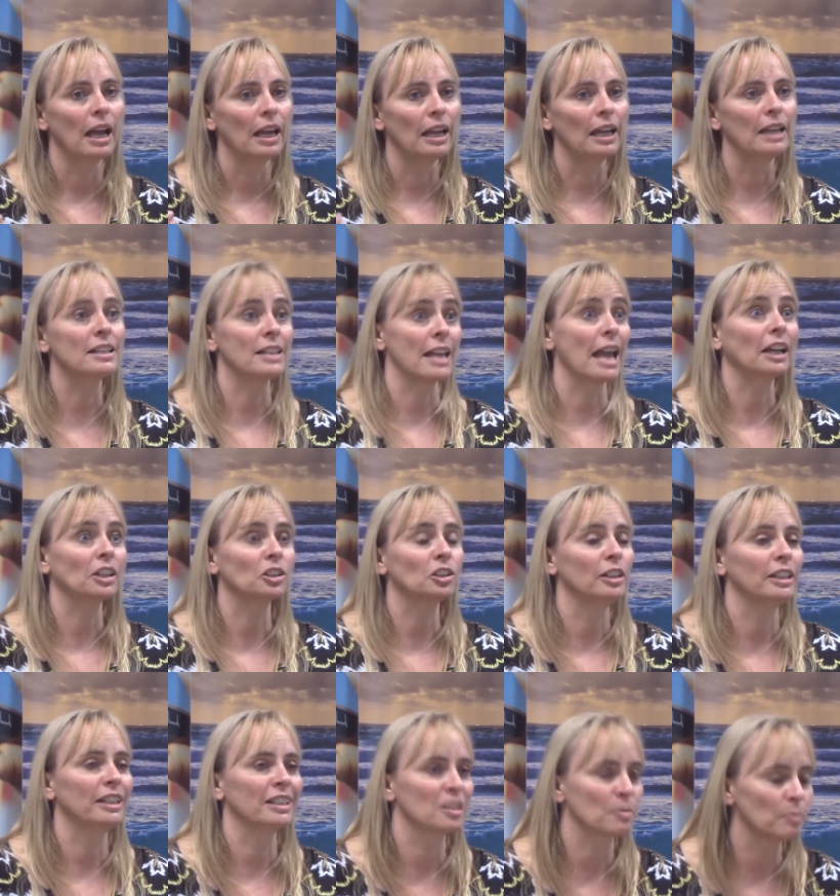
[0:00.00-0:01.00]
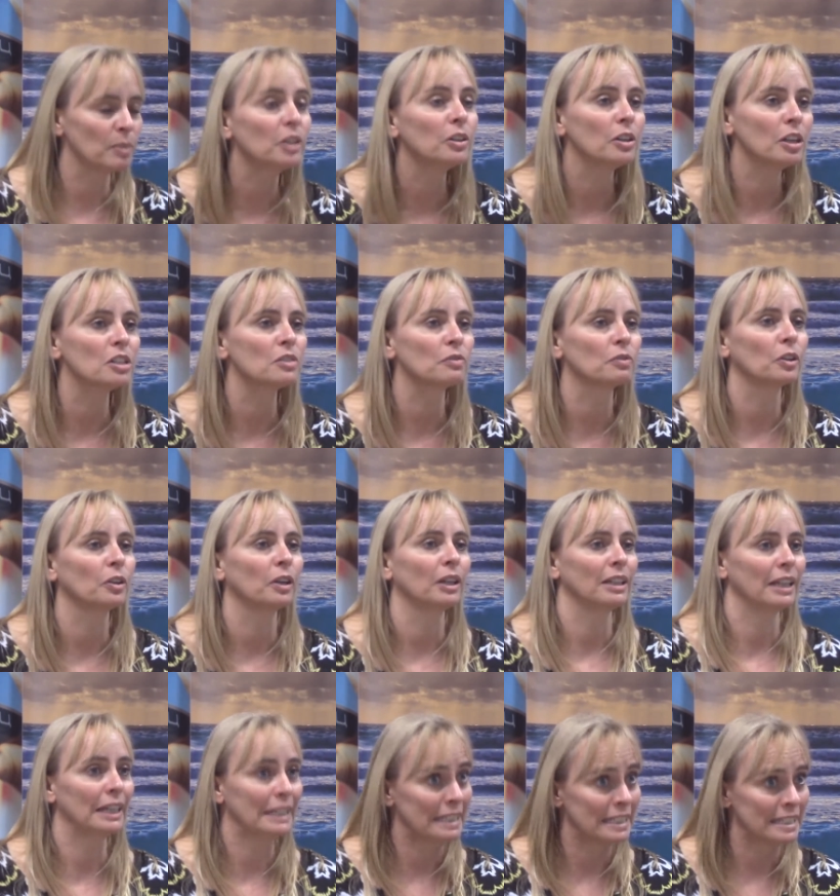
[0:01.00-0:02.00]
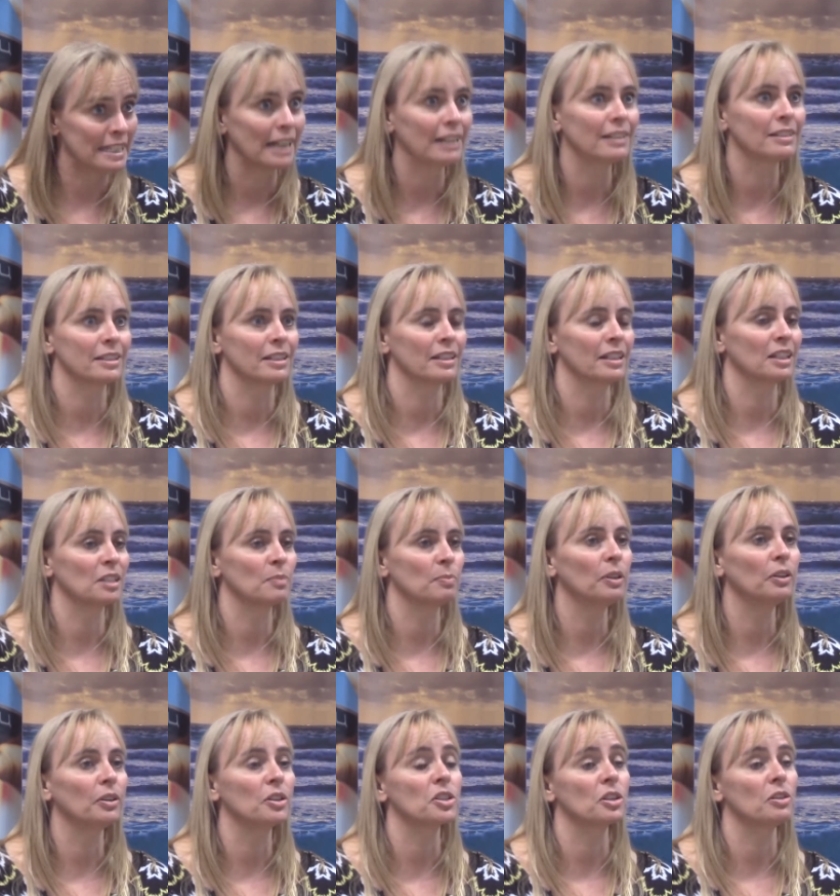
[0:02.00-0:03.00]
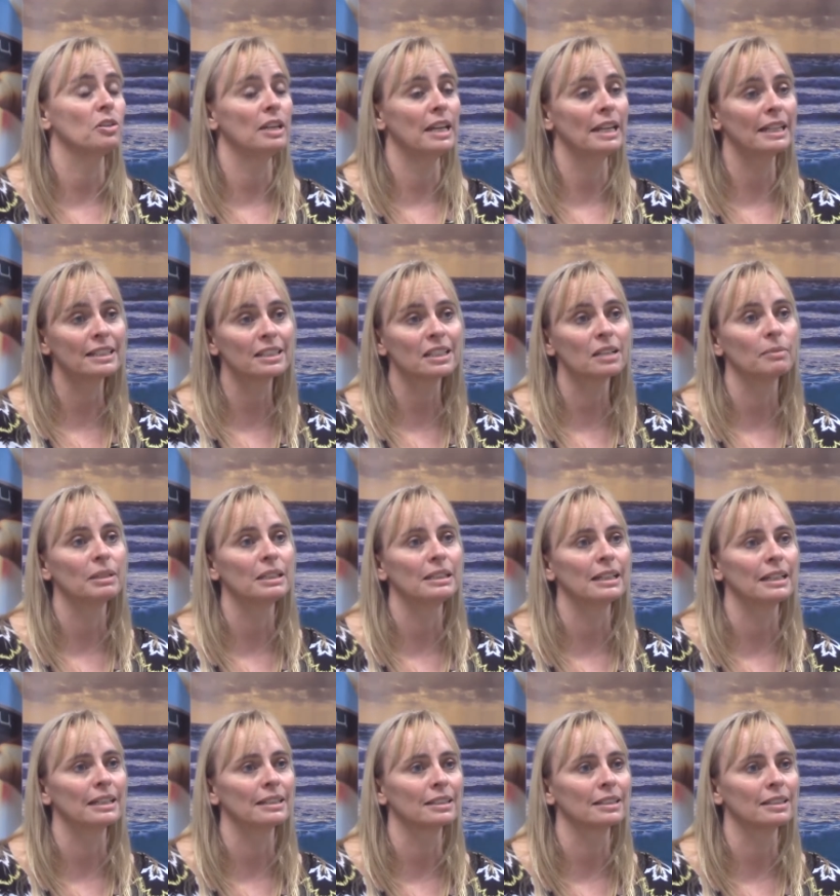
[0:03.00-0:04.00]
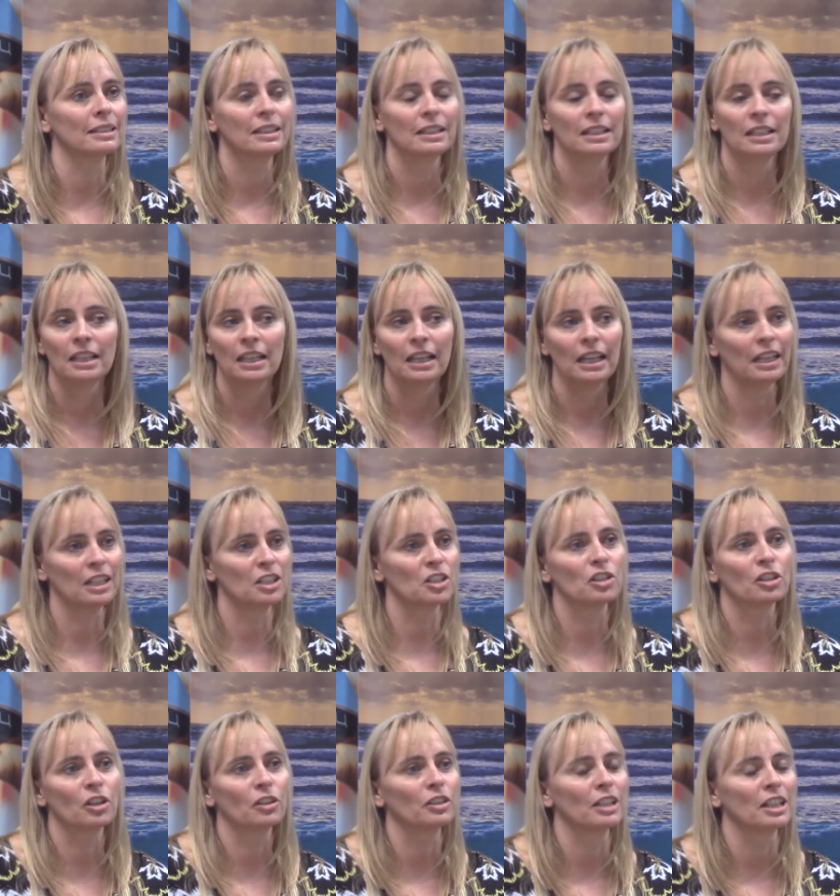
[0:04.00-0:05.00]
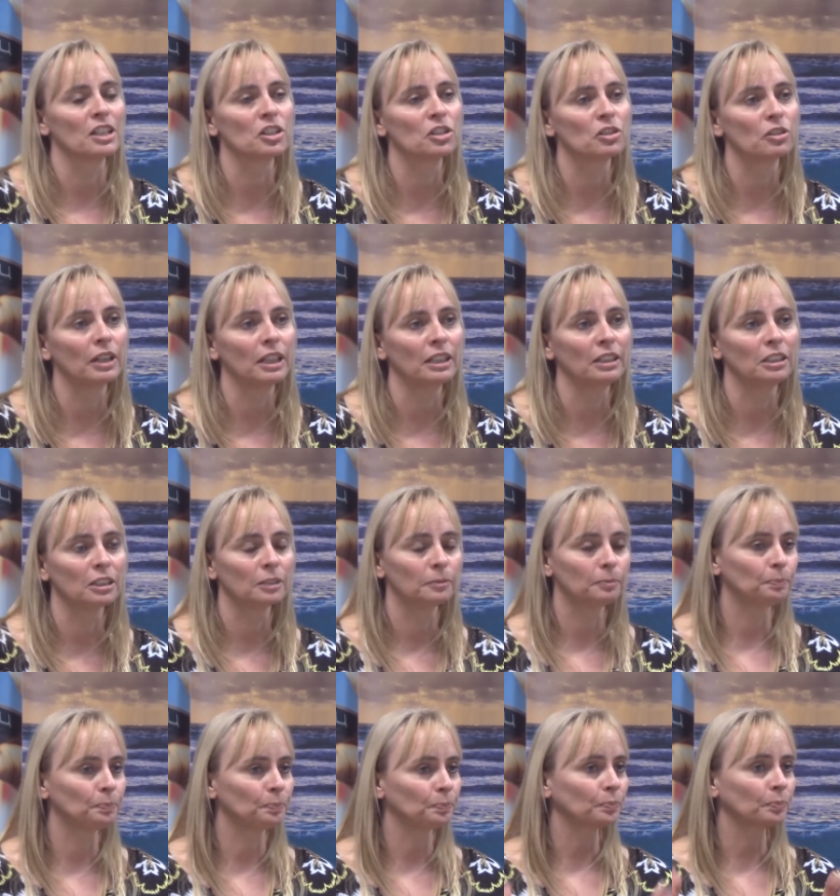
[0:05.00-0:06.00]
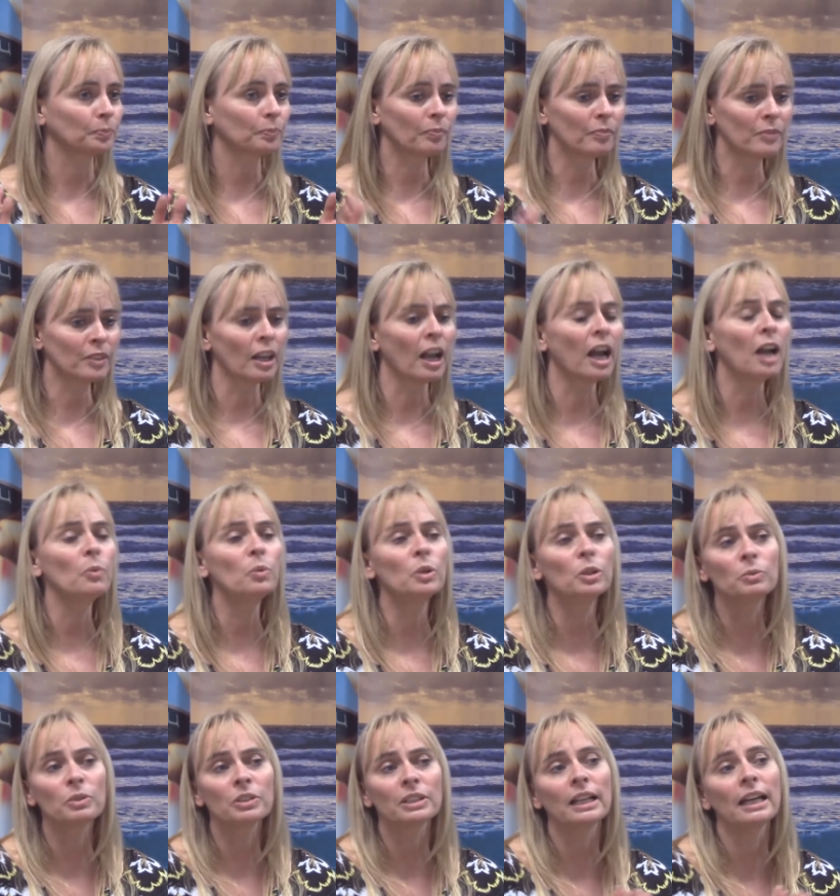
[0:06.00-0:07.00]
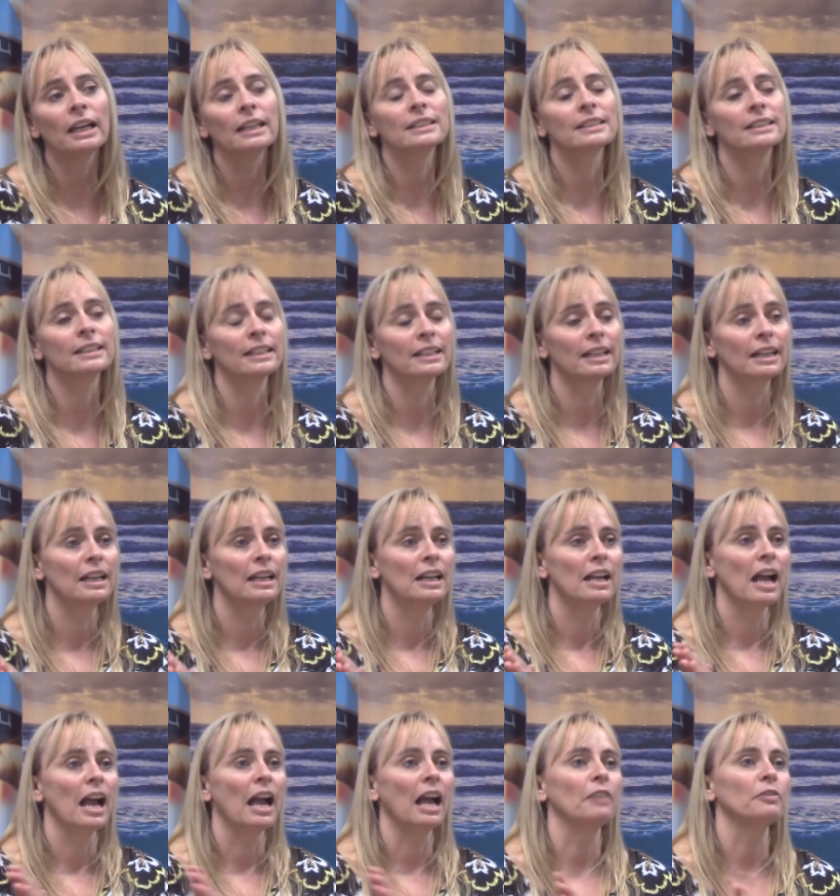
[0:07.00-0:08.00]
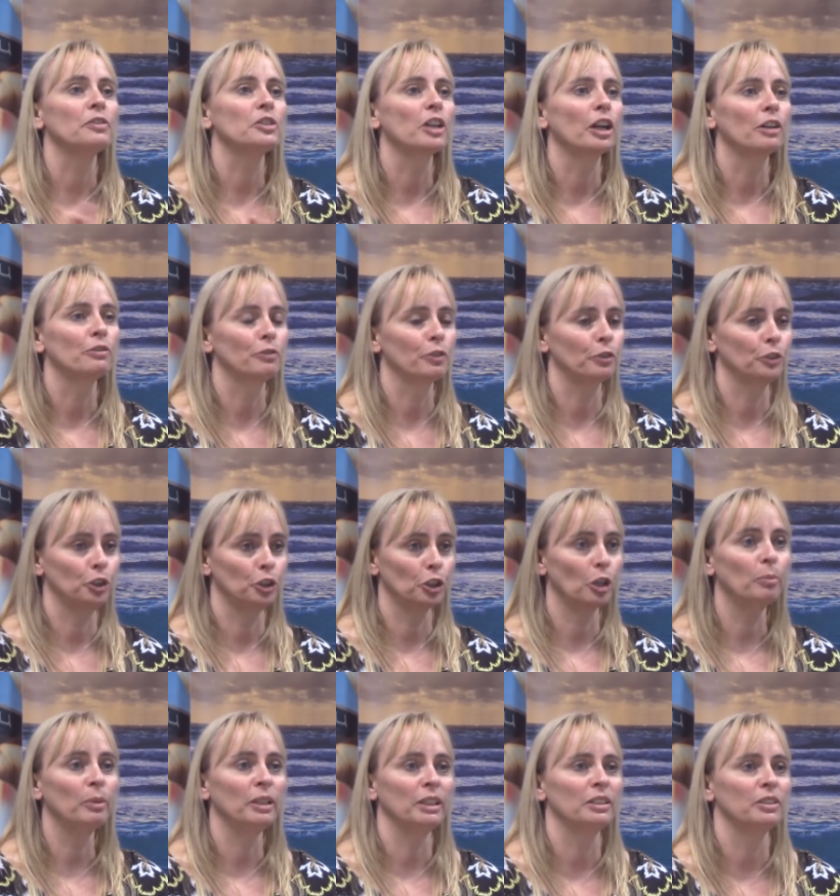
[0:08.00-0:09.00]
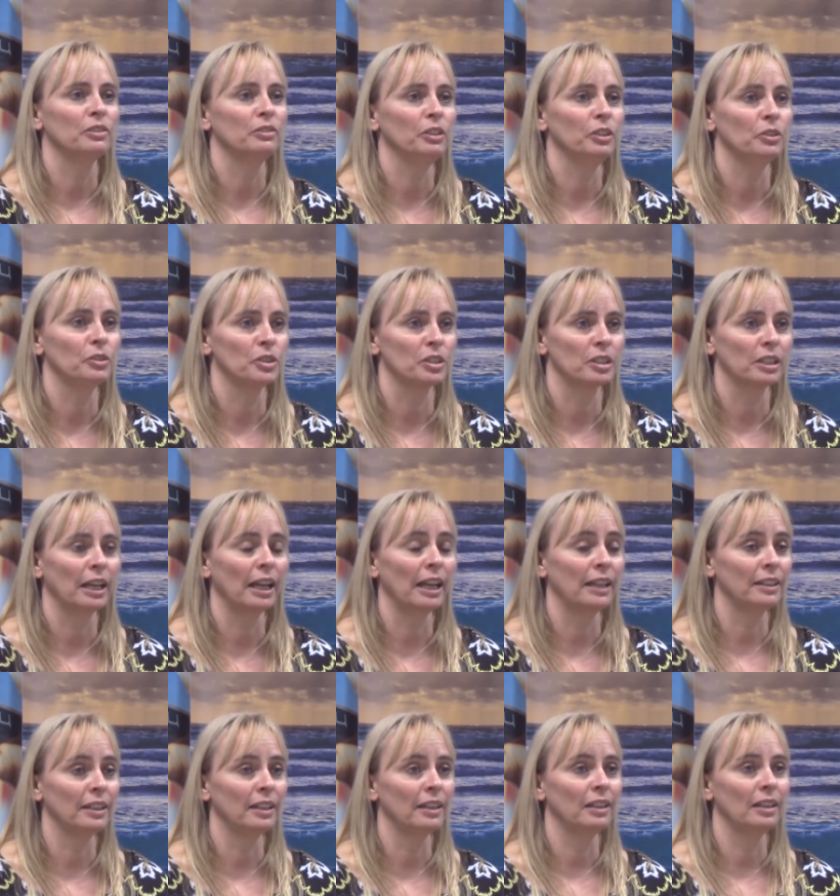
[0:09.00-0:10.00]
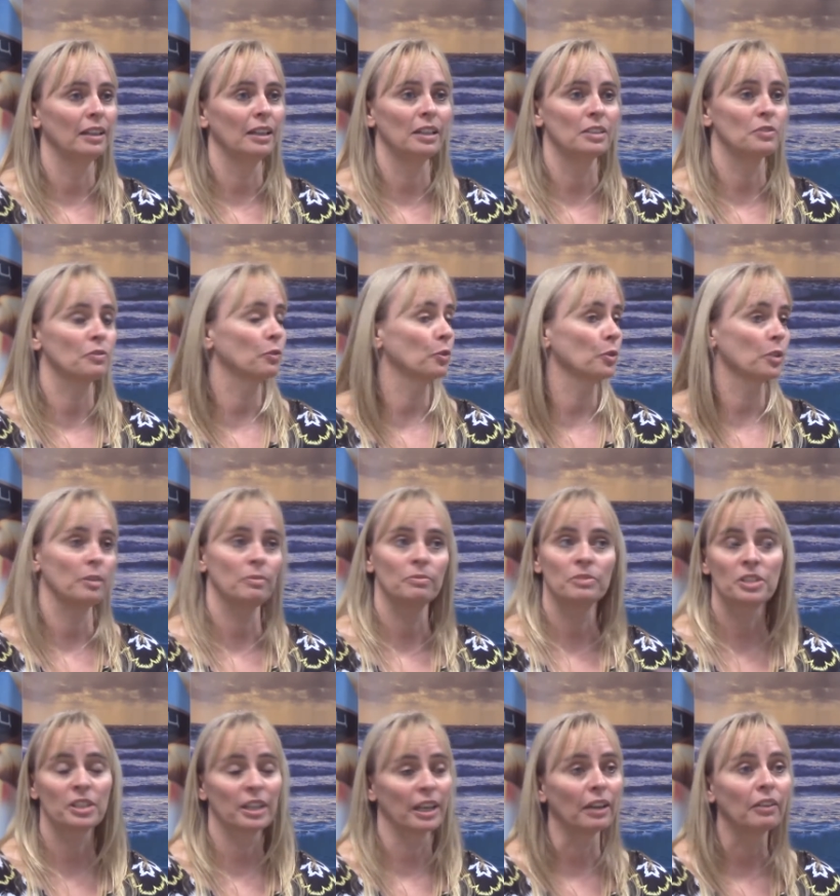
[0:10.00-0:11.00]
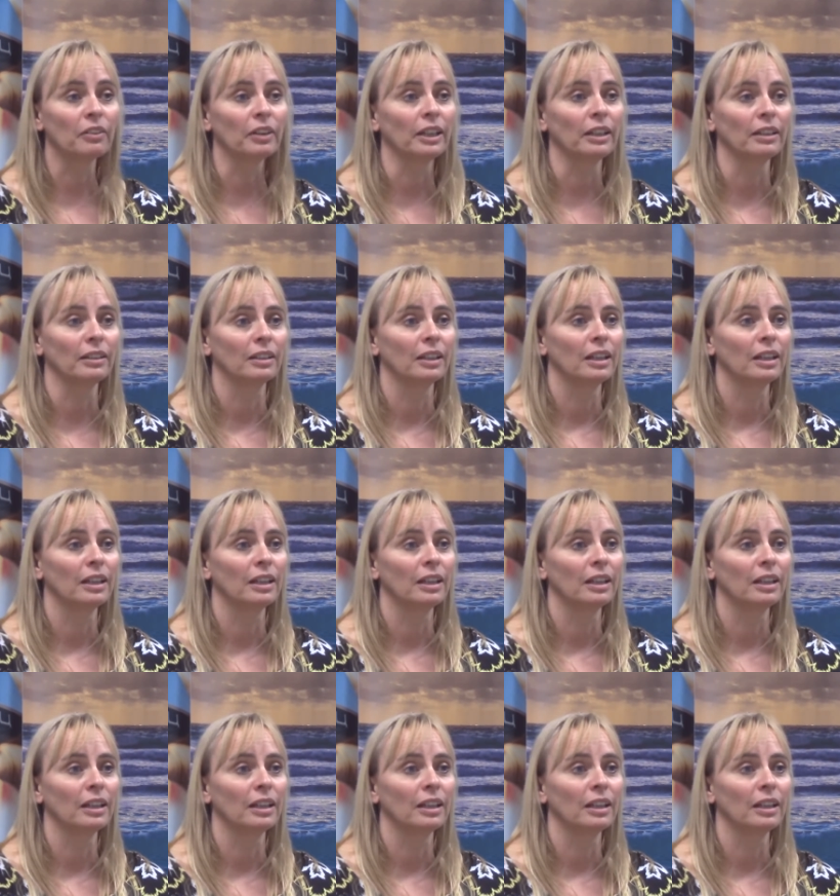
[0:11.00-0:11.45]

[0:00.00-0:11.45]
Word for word: it's actually experience for it. It tells an experience. So next time it does it, it's not that strange. I work with clients that have to go for job interviews and it's for them scary.